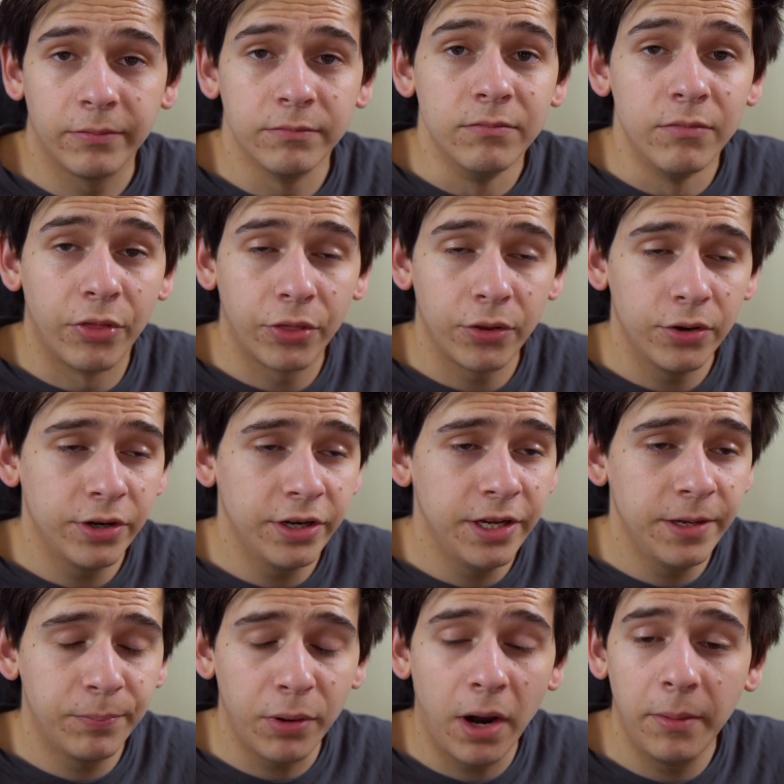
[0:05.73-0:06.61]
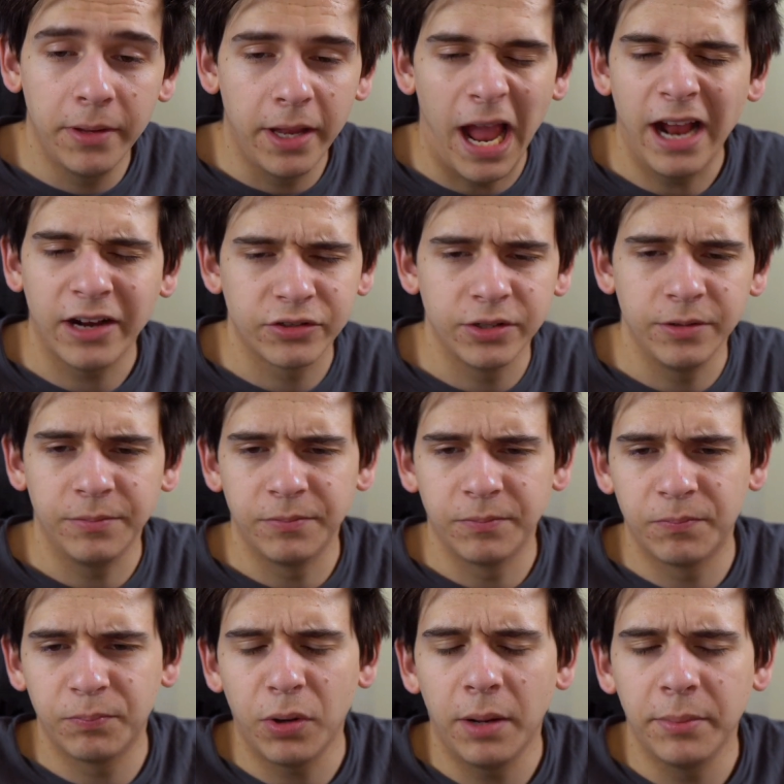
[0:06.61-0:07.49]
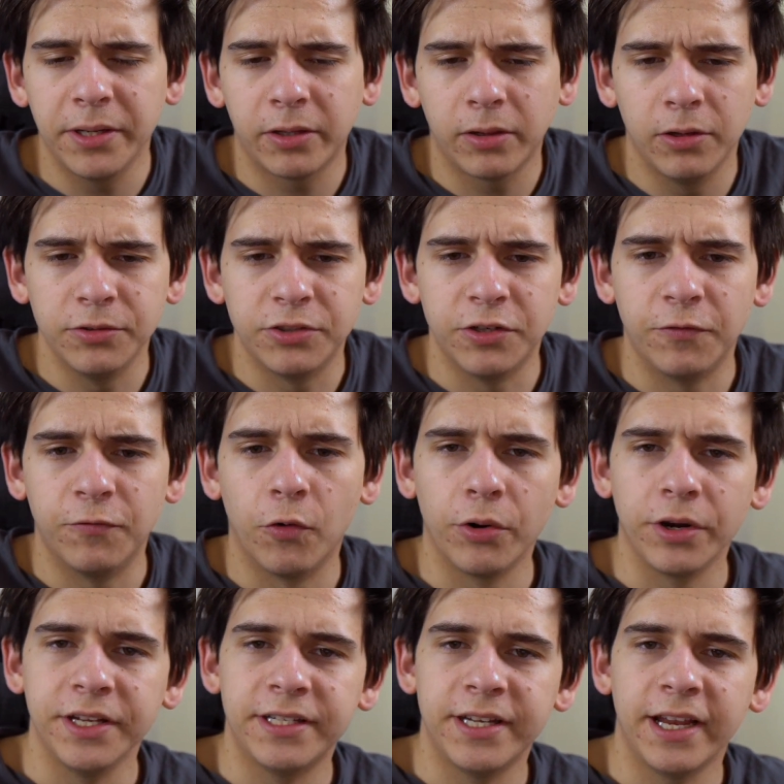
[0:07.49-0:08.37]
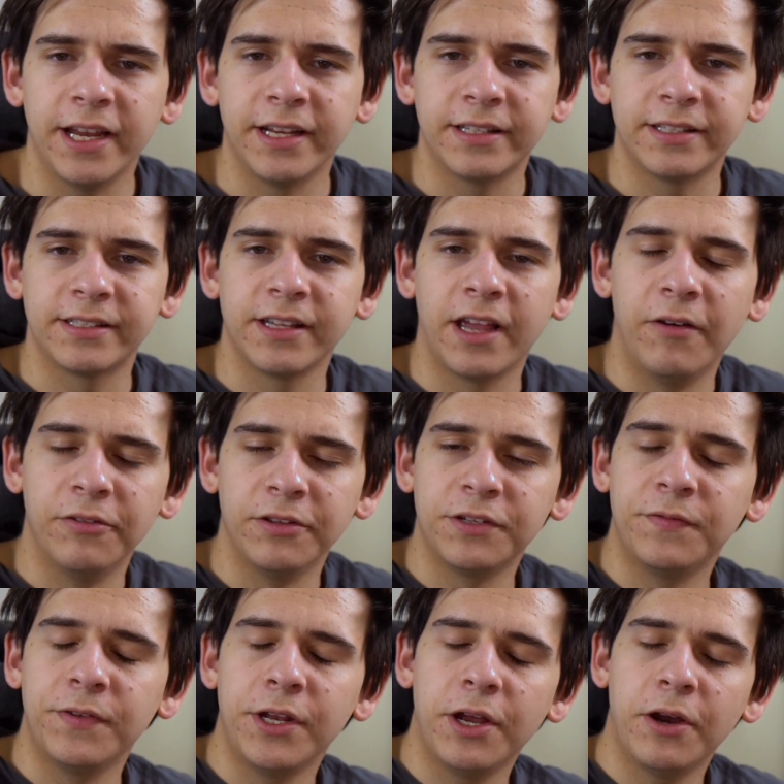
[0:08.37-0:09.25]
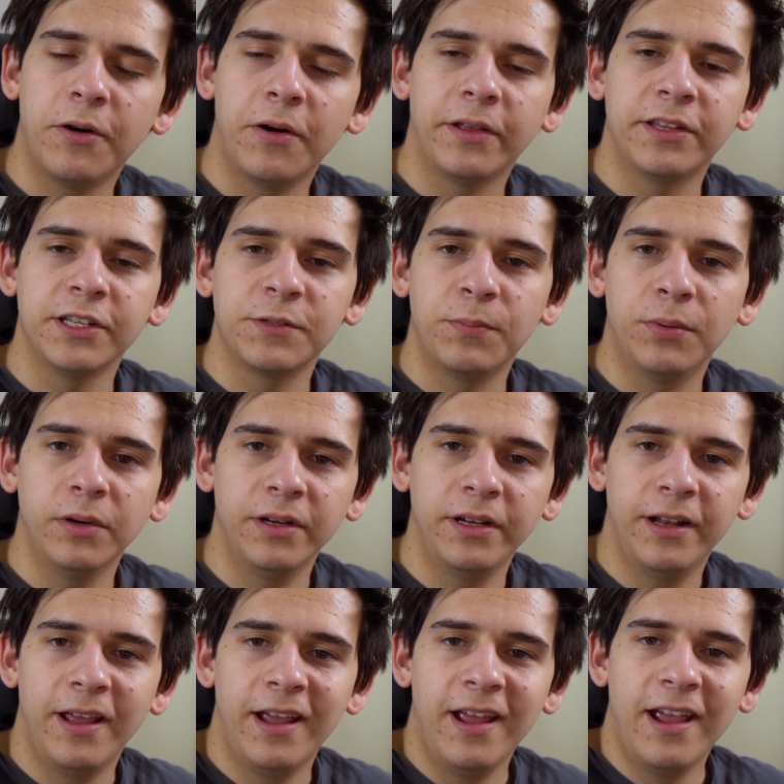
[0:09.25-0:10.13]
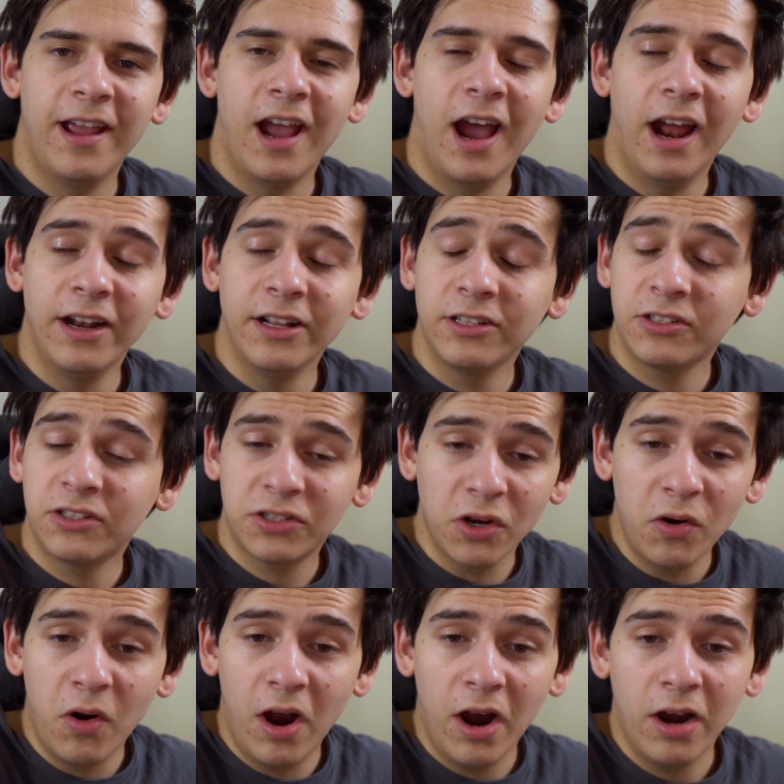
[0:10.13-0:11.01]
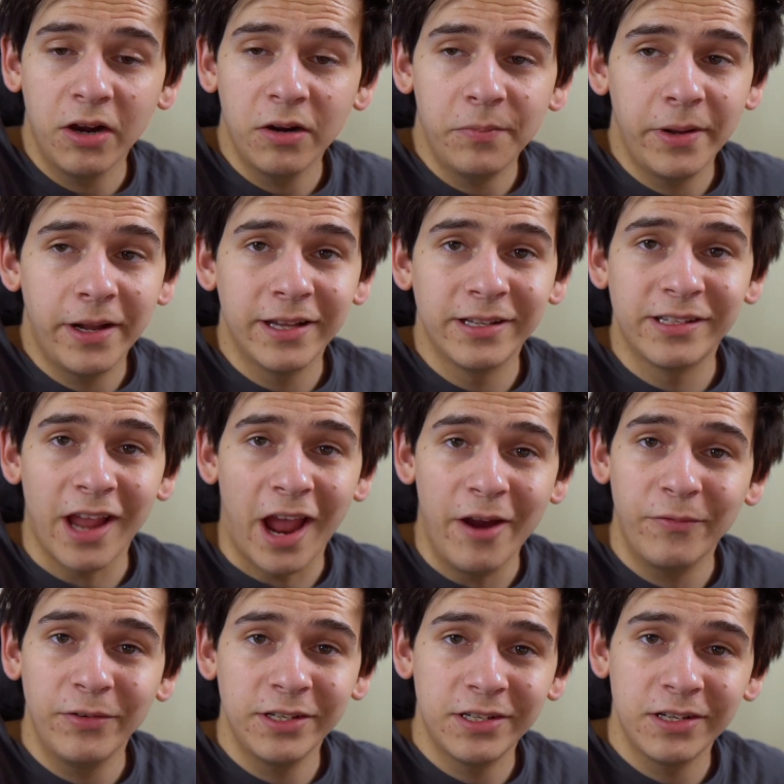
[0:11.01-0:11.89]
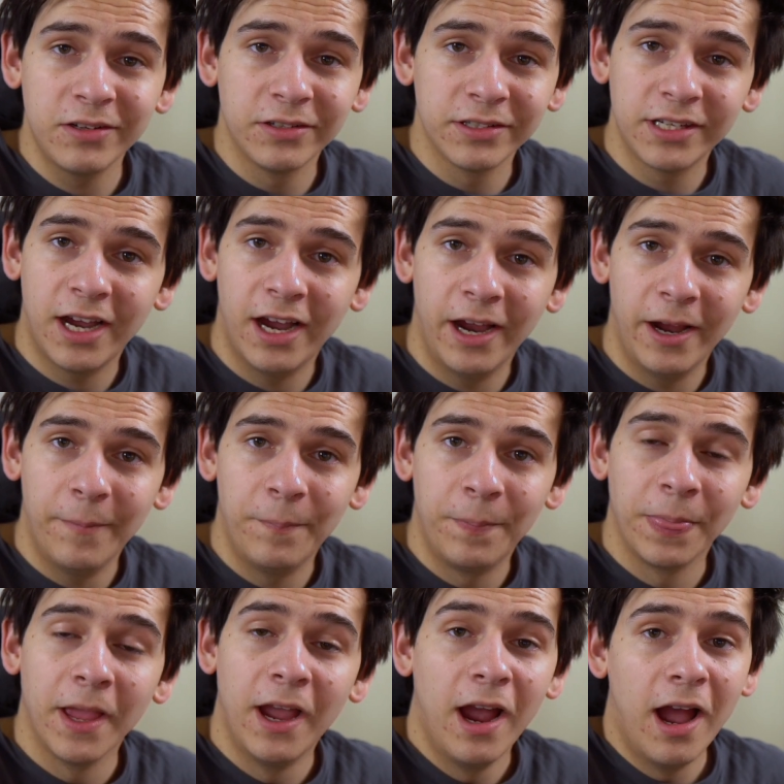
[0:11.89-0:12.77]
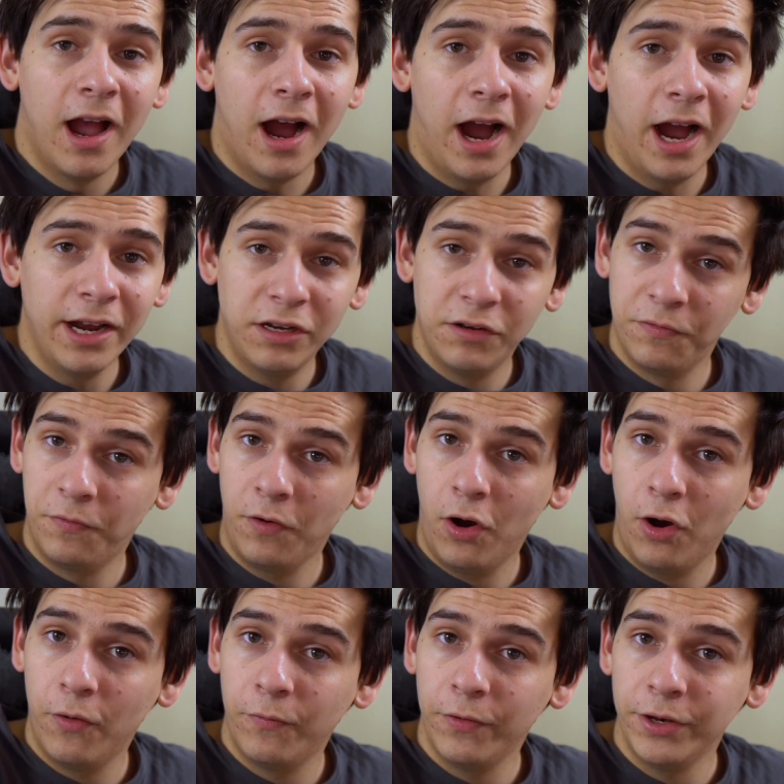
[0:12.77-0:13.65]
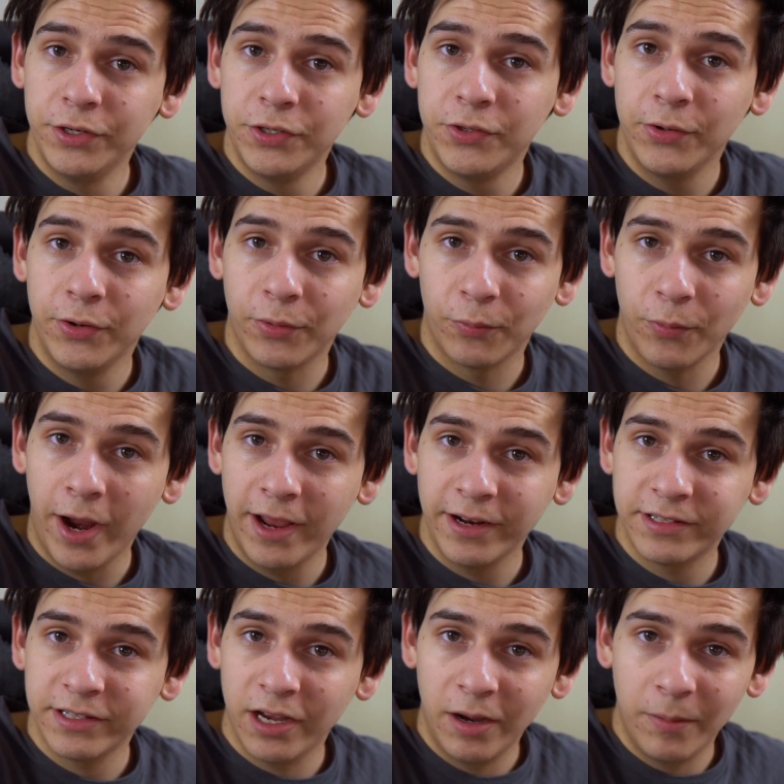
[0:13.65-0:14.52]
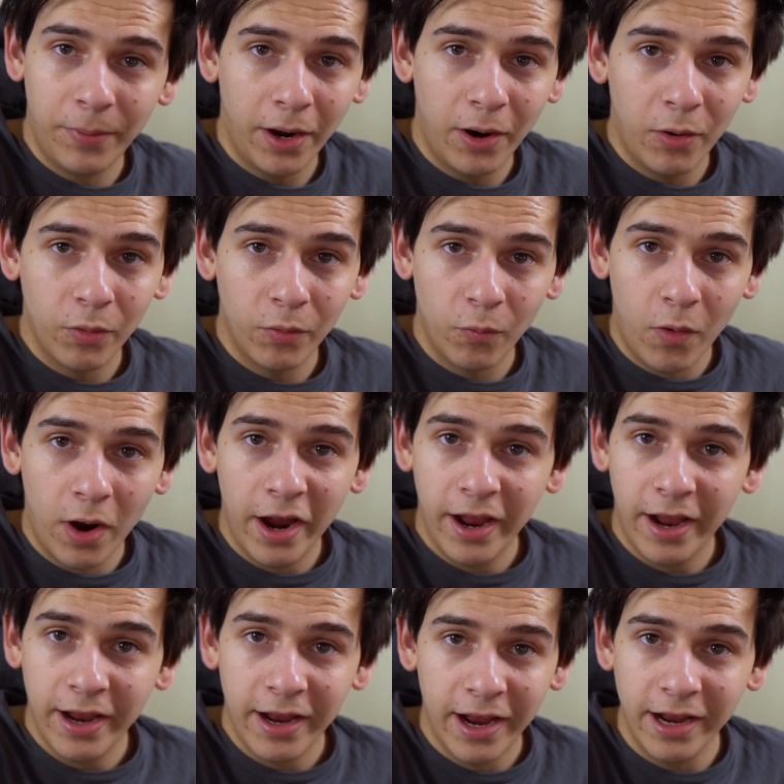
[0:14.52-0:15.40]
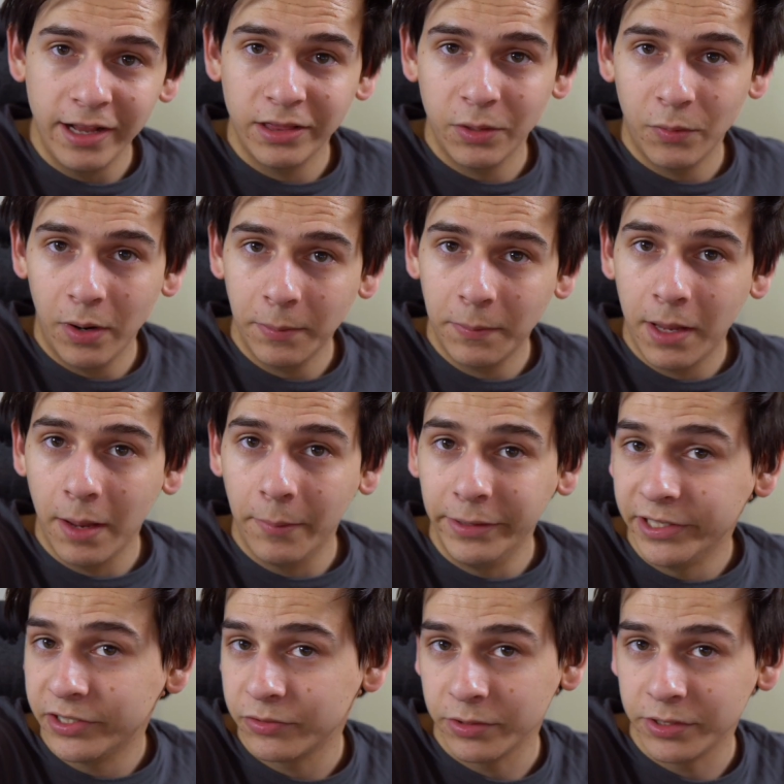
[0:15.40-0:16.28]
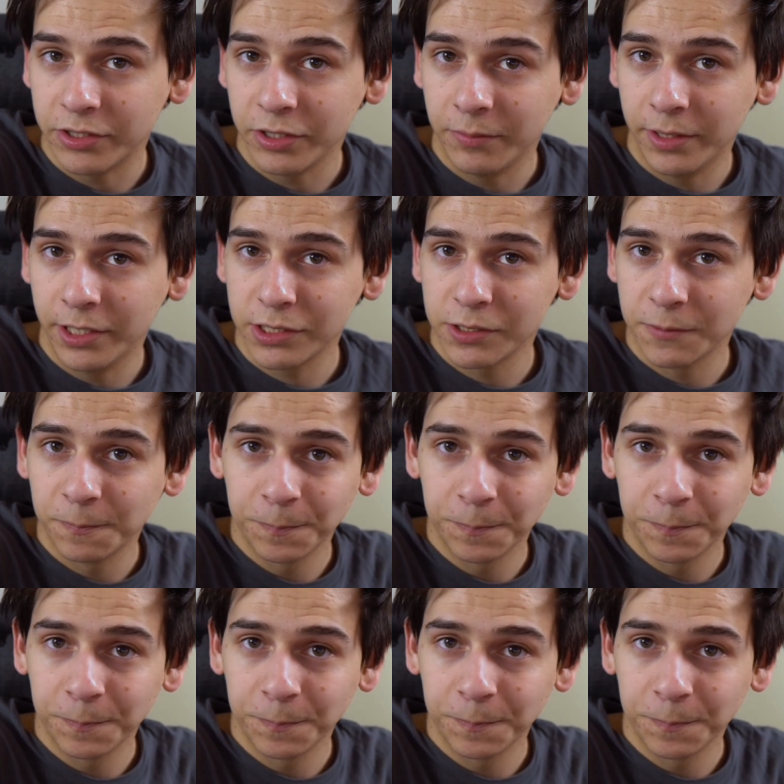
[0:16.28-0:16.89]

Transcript: 30, probably close to 40 takes of this video at this point, and it's so hard because every single time I devolve into a rant about why I hate the webcam industry so much.